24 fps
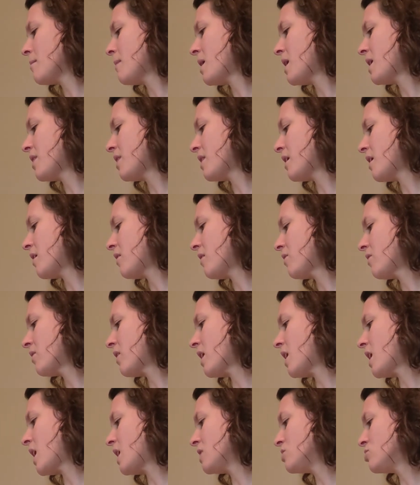up my things,
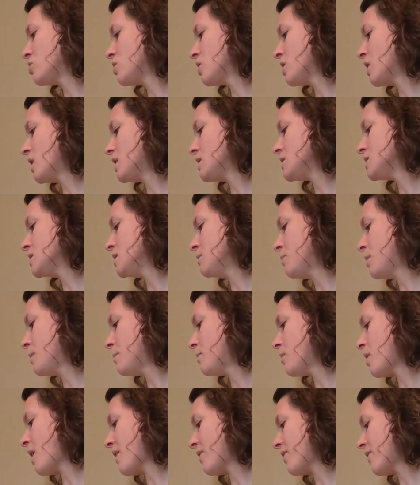and I took deep
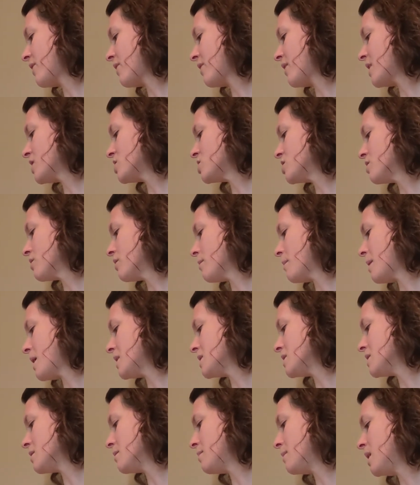breaths like she
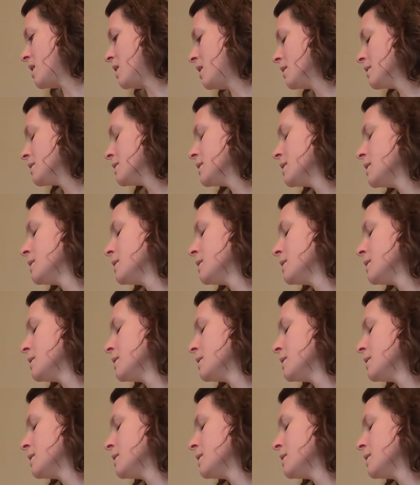reminded me.